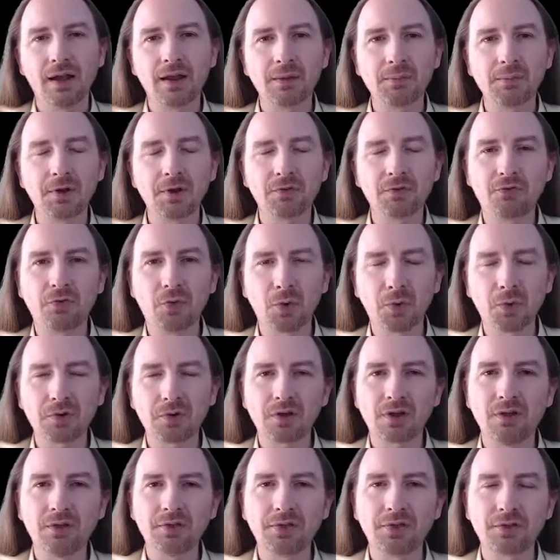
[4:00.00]
going to
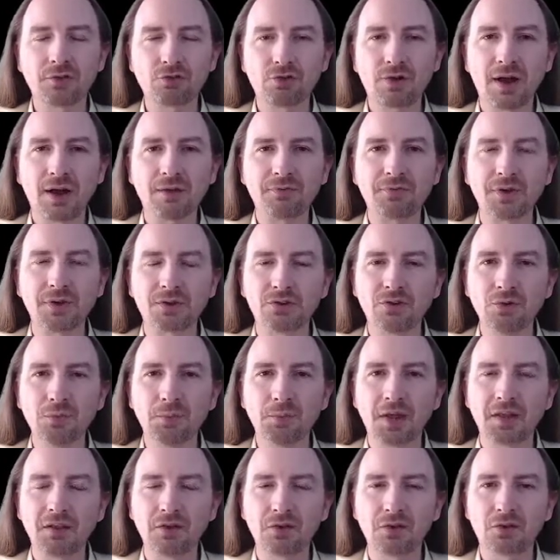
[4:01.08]
forward all the traffic to
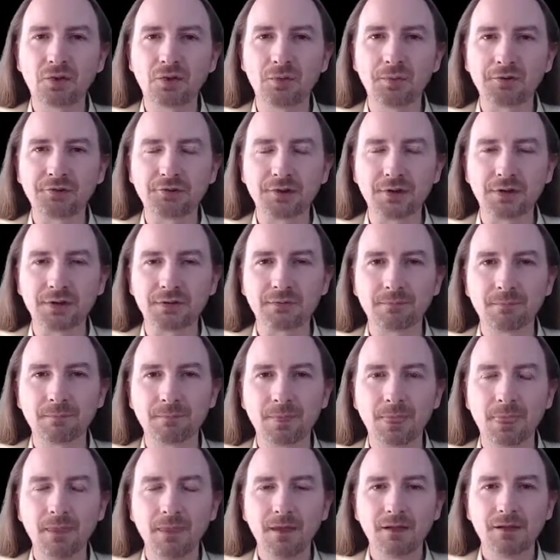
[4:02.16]
my local machine.
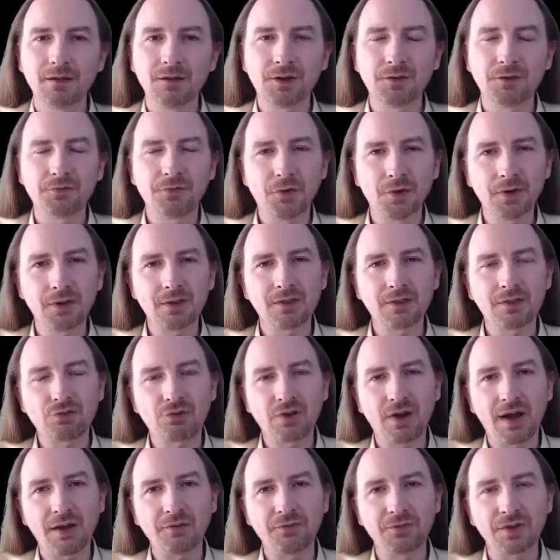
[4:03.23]
Now I'm forwarding the
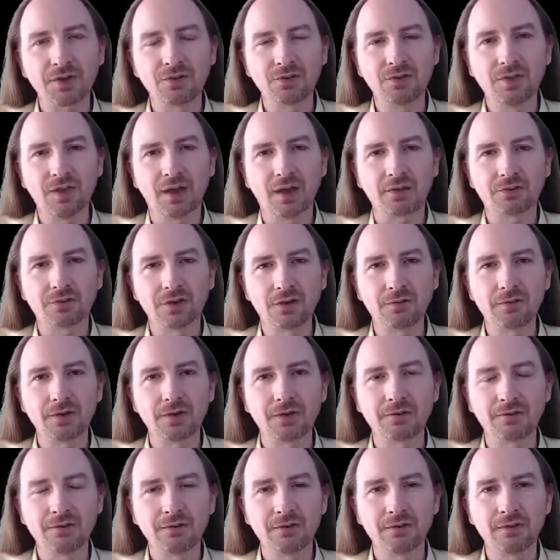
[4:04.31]
traffic to that
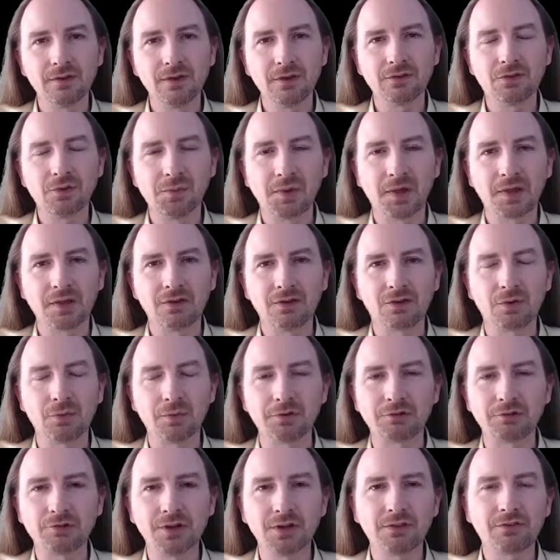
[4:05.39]
service into my local
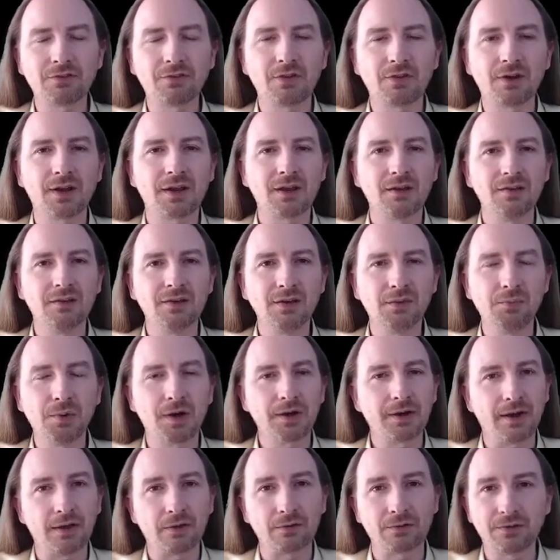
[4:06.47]
machine so that I can
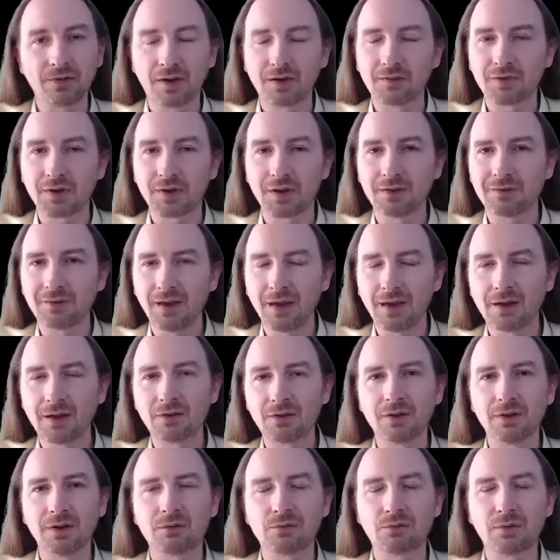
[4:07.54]
debug outside of a
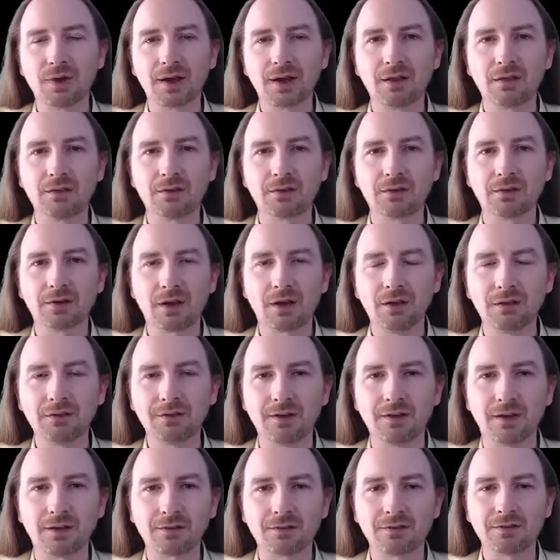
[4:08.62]
container in regular
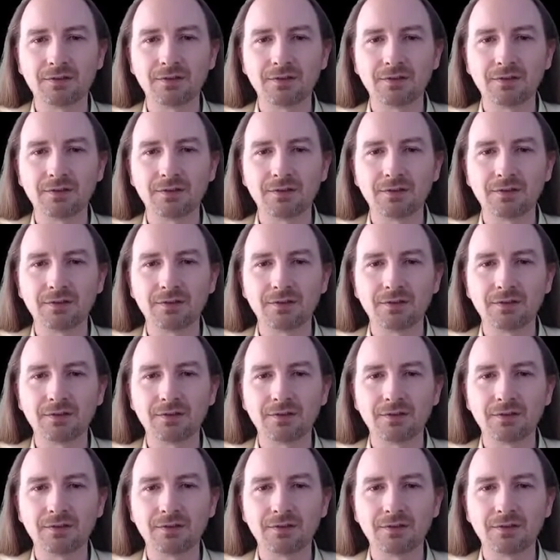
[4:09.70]
context.